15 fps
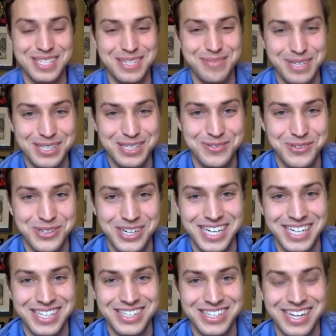CBS4
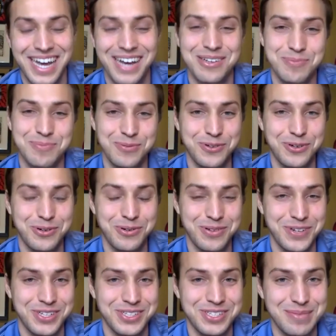anchor. Yeah, it was before yeah. one of
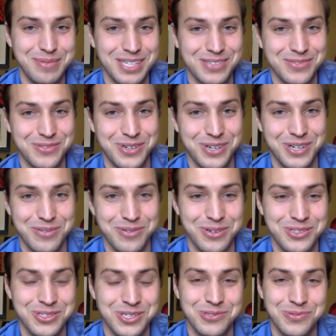our CBS4 on the
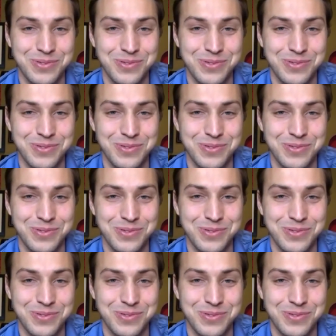road shows.